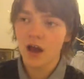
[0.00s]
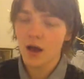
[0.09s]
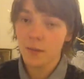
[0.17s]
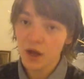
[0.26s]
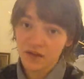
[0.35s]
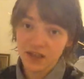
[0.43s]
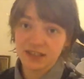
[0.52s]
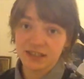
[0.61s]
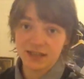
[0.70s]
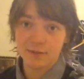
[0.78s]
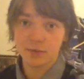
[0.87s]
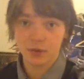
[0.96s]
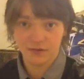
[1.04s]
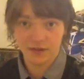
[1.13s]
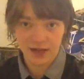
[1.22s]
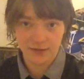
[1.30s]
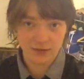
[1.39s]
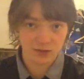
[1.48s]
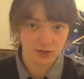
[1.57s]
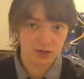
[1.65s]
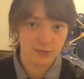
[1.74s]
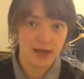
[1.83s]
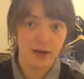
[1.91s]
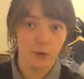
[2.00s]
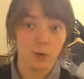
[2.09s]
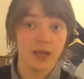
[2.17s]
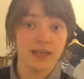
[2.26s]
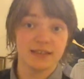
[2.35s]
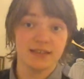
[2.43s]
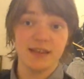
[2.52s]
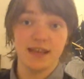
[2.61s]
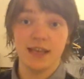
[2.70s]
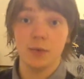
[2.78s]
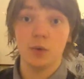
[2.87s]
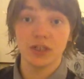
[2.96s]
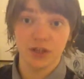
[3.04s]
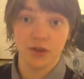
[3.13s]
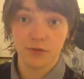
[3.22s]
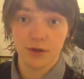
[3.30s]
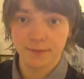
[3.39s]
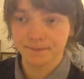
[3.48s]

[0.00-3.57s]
A perfect example of a game that's just come out is The Witcher 3.